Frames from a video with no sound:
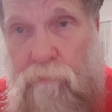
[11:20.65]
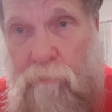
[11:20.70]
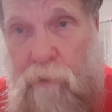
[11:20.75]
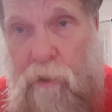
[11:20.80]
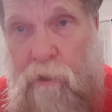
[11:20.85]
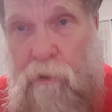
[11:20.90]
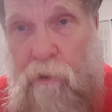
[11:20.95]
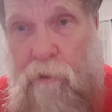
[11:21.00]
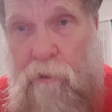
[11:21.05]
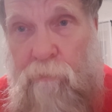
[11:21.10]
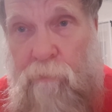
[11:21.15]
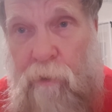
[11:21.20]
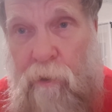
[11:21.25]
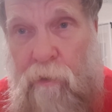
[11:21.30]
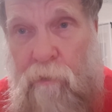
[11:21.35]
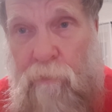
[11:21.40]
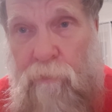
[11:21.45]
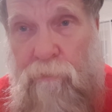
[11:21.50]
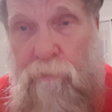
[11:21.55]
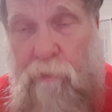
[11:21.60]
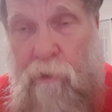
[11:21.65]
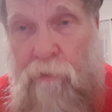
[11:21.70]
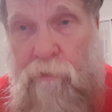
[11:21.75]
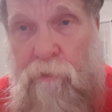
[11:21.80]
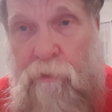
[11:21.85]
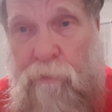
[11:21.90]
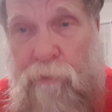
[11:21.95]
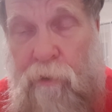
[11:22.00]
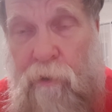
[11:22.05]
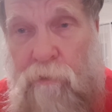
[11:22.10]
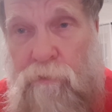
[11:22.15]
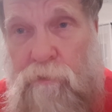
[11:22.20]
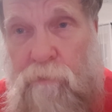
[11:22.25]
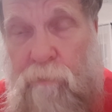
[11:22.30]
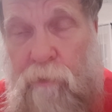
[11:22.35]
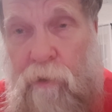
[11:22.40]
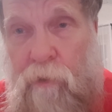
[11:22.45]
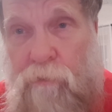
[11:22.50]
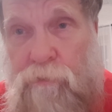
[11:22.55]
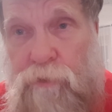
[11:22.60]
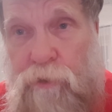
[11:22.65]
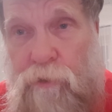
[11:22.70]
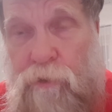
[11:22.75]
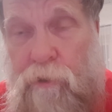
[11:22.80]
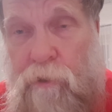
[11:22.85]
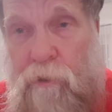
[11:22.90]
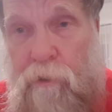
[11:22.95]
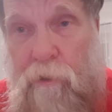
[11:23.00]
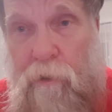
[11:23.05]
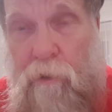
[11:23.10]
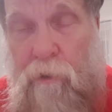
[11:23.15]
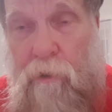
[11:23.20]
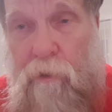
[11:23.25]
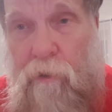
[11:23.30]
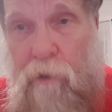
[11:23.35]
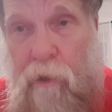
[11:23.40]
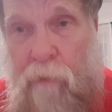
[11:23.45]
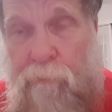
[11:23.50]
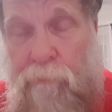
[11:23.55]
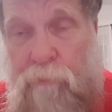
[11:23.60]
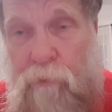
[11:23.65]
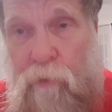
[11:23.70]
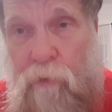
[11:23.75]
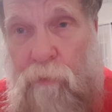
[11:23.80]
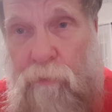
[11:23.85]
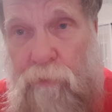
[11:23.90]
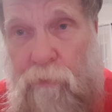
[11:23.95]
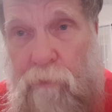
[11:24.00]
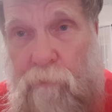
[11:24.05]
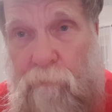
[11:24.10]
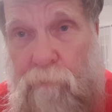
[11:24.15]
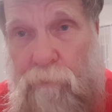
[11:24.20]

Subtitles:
900 mile, under 1,000-mile journey up north.